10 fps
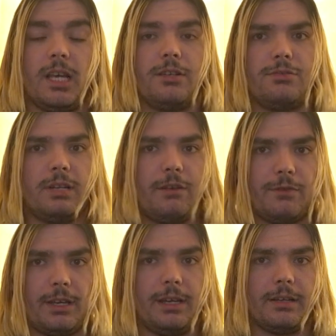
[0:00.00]
And do not
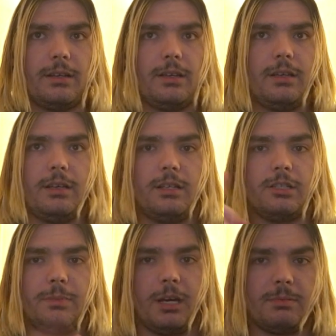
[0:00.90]
forget
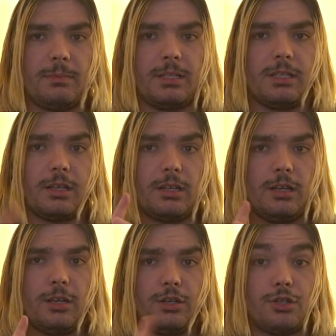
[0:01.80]
to be optimistic,
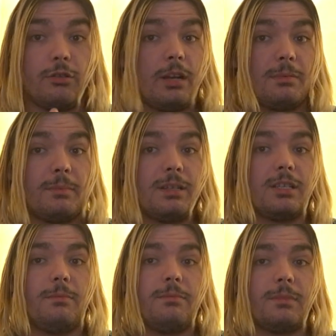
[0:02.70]
show
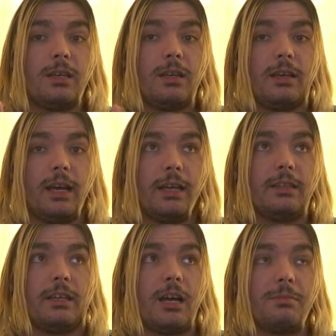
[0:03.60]
optimism,
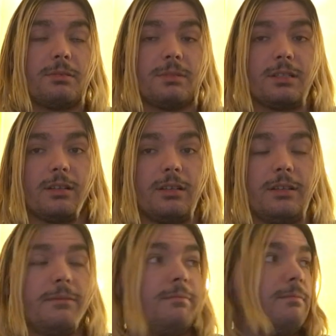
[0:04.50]
and think
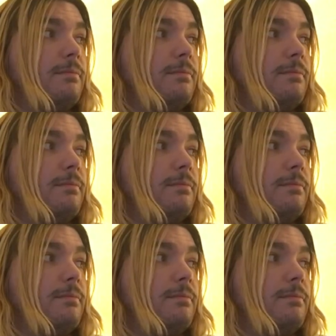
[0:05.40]
optimistically.